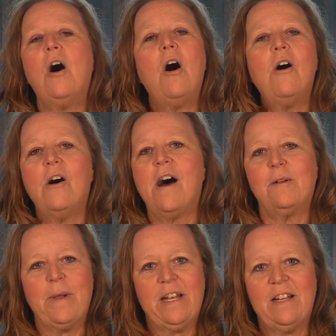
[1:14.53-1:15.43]
all
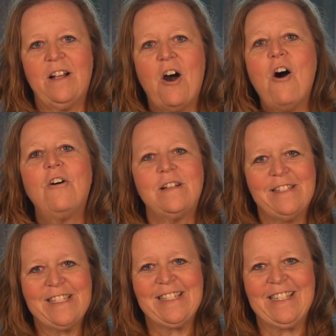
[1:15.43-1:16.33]
automated, all
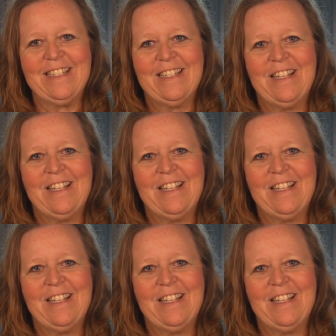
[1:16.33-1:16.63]
consistent,